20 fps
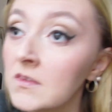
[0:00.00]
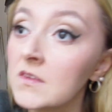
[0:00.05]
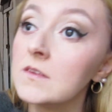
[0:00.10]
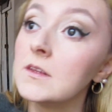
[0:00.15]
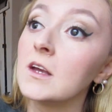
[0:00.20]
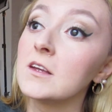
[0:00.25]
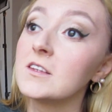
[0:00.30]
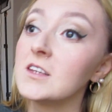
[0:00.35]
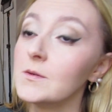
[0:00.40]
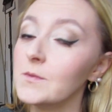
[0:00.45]

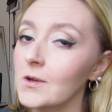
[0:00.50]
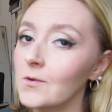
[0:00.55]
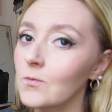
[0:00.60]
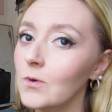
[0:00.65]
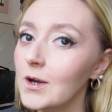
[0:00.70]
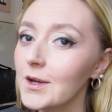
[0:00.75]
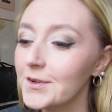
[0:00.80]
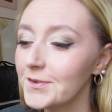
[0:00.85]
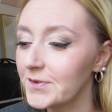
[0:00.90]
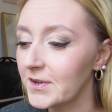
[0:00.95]
Now tell me,
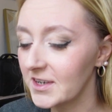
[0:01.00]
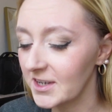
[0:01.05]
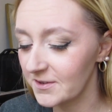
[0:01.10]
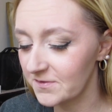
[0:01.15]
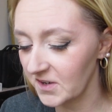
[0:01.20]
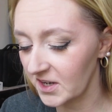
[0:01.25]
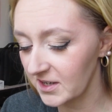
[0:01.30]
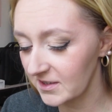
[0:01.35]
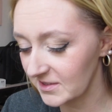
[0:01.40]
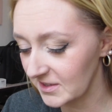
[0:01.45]
what funny
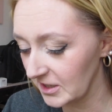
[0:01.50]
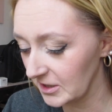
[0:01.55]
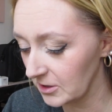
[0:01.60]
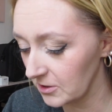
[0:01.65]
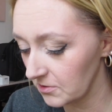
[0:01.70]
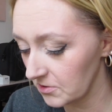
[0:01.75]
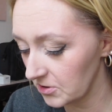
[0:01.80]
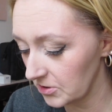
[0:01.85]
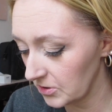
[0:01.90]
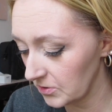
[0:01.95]
face do
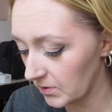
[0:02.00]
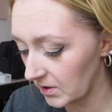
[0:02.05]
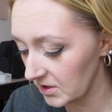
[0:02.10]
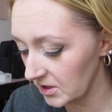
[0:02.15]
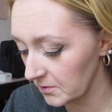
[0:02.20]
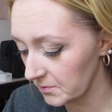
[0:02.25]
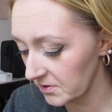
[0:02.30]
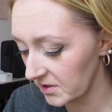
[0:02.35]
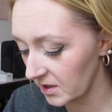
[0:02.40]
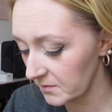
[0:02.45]
you do while
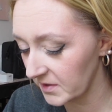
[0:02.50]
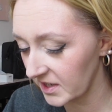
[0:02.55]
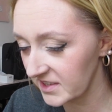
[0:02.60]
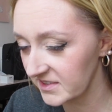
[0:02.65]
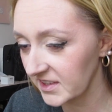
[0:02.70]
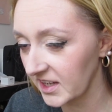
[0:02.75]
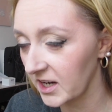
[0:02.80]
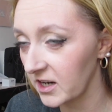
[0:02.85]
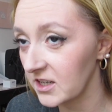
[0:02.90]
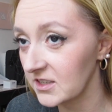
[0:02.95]
you put on
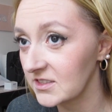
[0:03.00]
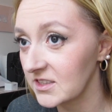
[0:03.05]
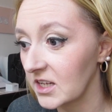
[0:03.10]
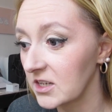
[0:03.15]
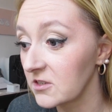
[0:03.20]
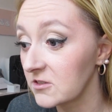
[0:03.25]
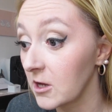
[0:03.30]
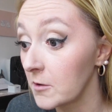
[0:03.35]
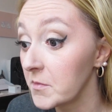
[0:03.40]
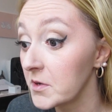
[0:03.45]
mascara? Because I
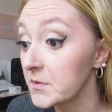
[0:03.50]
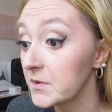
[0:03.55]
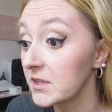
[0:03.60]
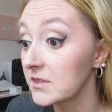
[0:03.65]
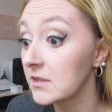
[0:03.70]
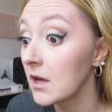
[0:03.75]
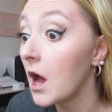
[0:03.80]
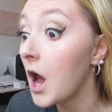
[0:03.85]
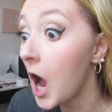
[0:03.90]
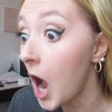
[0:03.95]
know some people it's